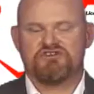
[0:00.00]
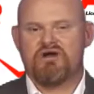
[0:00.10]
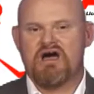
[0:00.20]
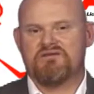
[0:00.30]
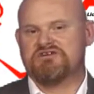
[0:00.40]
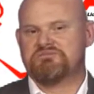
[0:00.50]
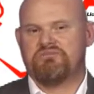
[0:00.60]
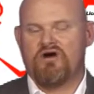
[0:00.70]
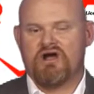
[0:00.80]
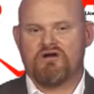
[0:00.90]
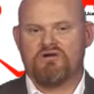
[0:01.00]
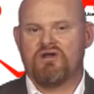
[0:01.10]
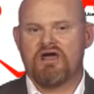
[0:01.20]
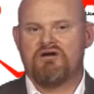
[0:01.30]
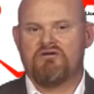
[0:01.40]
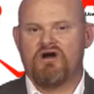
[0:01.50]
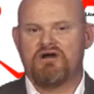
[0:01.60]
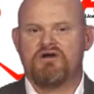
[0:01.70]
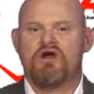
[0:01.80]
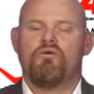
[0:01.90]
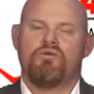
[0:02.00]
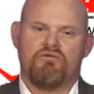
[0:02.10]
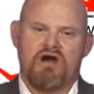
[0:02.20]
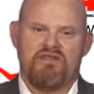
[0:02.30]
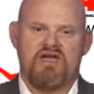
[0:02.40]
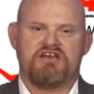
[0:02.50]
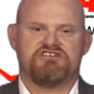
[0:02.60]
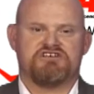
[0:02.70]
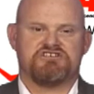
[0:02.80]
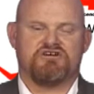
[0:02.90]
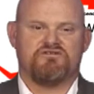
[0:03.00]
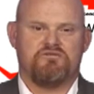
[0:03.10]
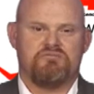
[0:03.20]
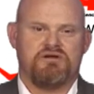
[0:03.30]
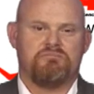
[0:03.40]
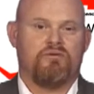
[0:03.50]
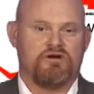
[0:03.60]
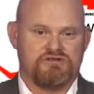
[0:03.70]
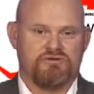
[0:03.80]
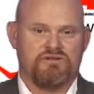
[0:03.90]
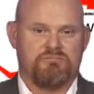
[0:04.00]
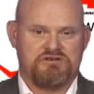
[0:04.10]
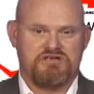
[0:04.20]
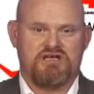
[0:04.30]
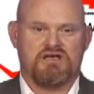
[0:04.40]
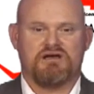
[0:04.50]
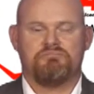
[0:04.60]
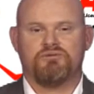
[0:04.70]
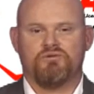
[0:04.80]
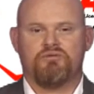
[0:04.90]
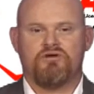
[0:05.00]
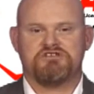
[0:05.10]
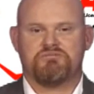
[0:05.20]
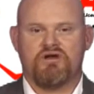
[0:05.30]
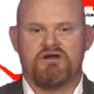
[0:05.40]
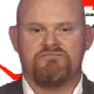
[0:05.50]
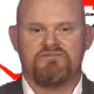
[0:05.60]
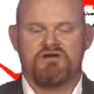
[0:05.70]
So rather than just buy a call outright, we'd rather hedge ourselves a bit by doing the particular bull price spread.